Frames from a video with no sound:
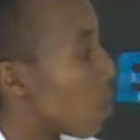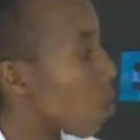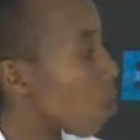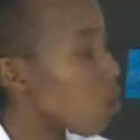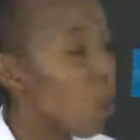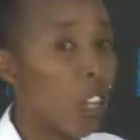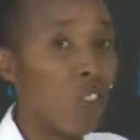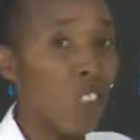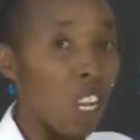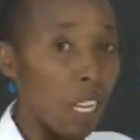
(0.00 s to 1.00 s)
through
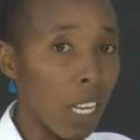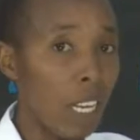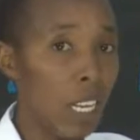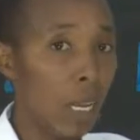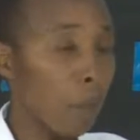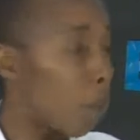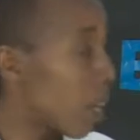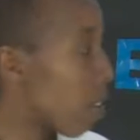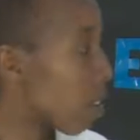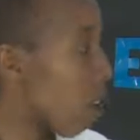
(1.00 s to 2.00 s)
which the kidney
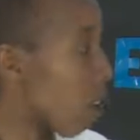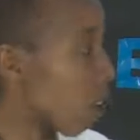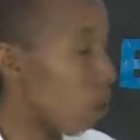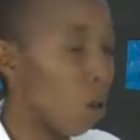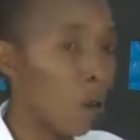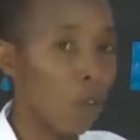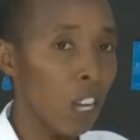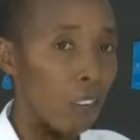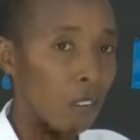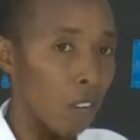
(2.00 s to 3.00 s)
plays a role of
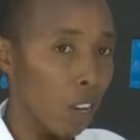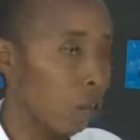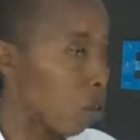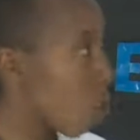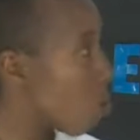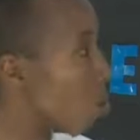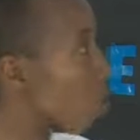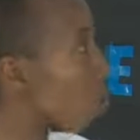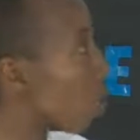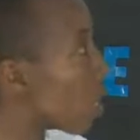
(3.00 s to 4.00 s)
excretion,
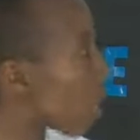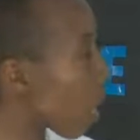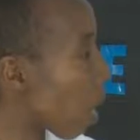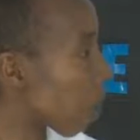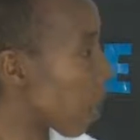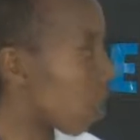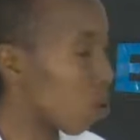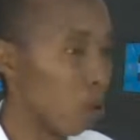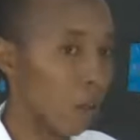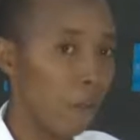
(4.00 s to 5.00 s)
through
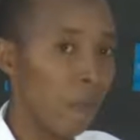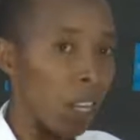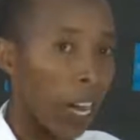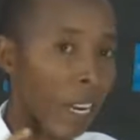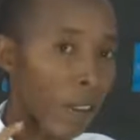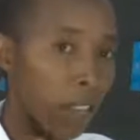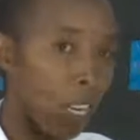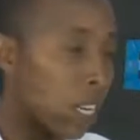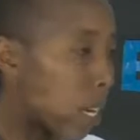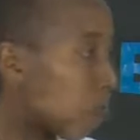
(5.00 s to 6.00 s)
deamination. And I've
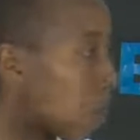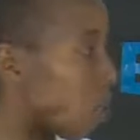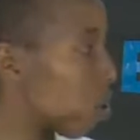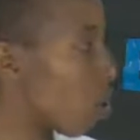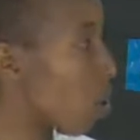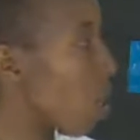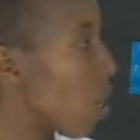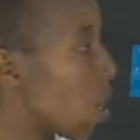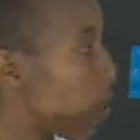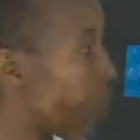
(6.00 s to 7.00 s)
said deamination
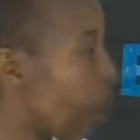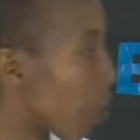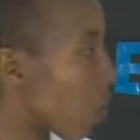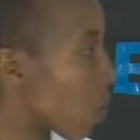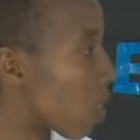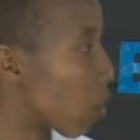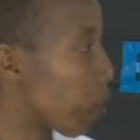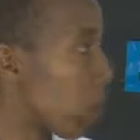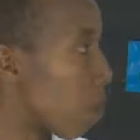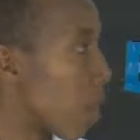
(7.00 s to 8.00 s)
is a process
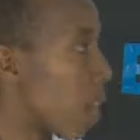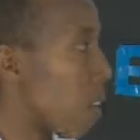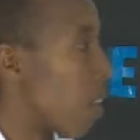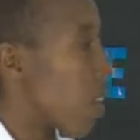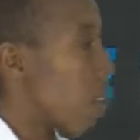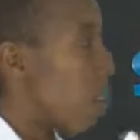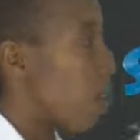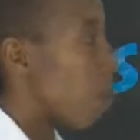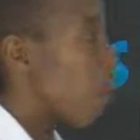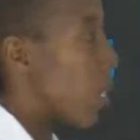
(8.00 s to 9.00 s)
whereby
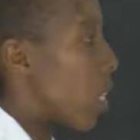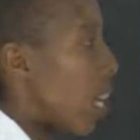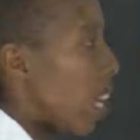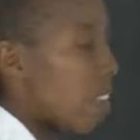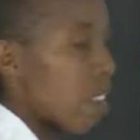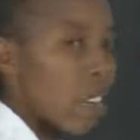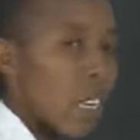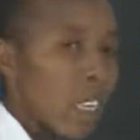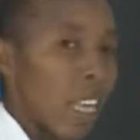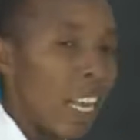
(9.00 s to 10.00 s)
the body
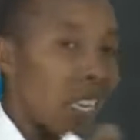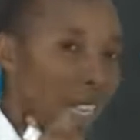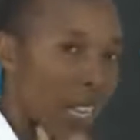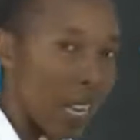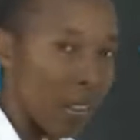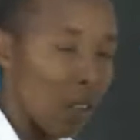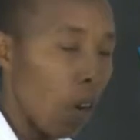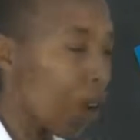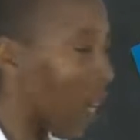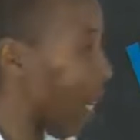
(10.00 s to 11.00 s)
excretes
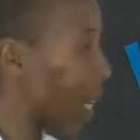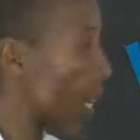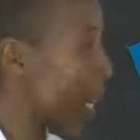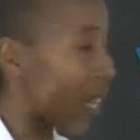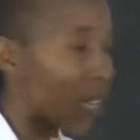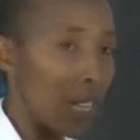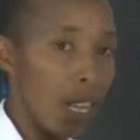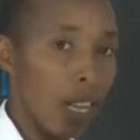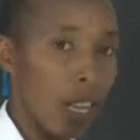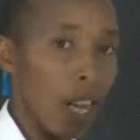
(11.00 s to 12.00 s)
only
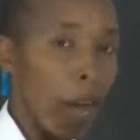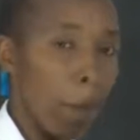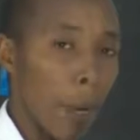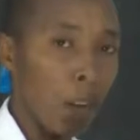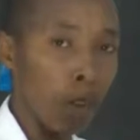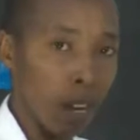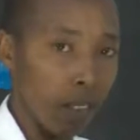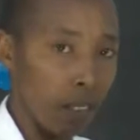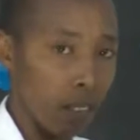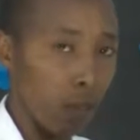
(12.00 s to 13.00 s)
excess amino
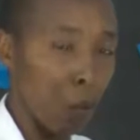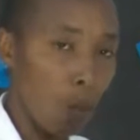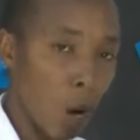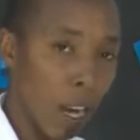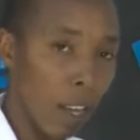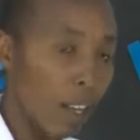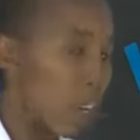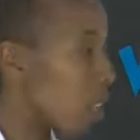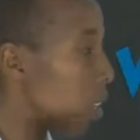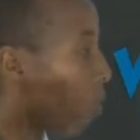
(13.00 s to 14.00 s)
acids. Why?
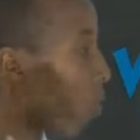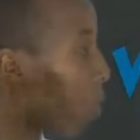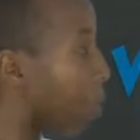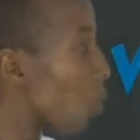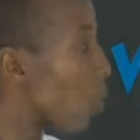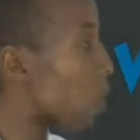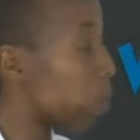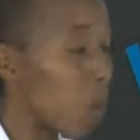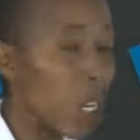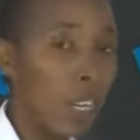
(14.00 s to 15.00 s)
It is because the
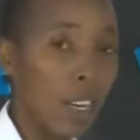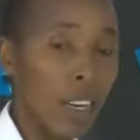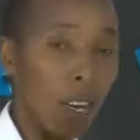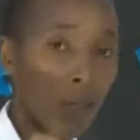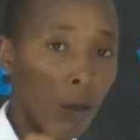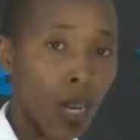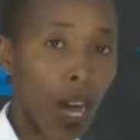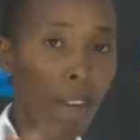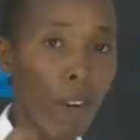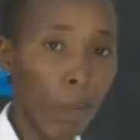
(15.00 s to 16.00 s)
body does not
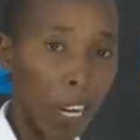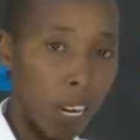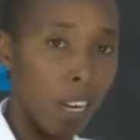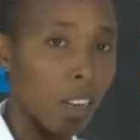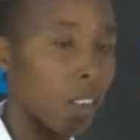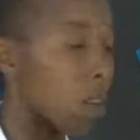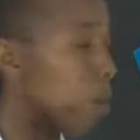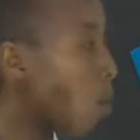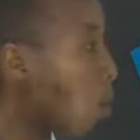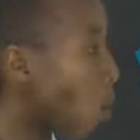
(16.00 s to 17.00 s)
have a
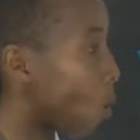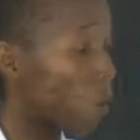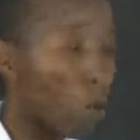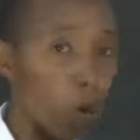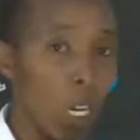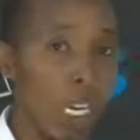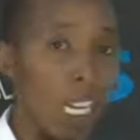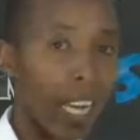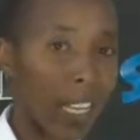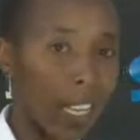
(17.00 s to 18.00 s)
mechanism of
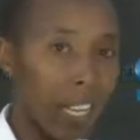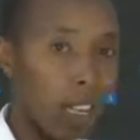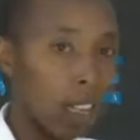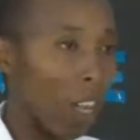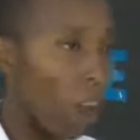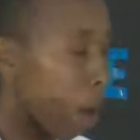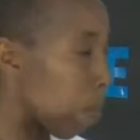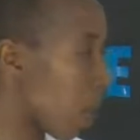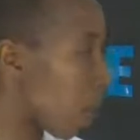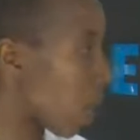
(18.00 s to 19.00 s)
storing excess
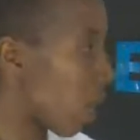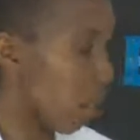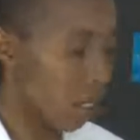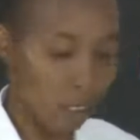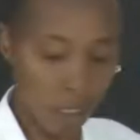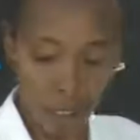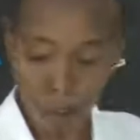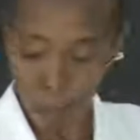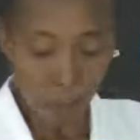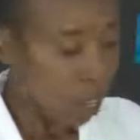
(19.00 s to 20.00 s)
amino acids.
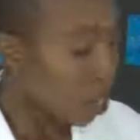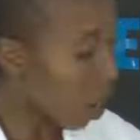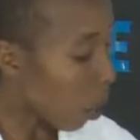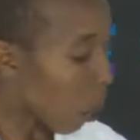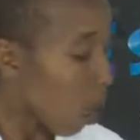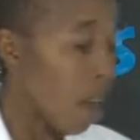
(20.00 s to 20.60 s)
Now,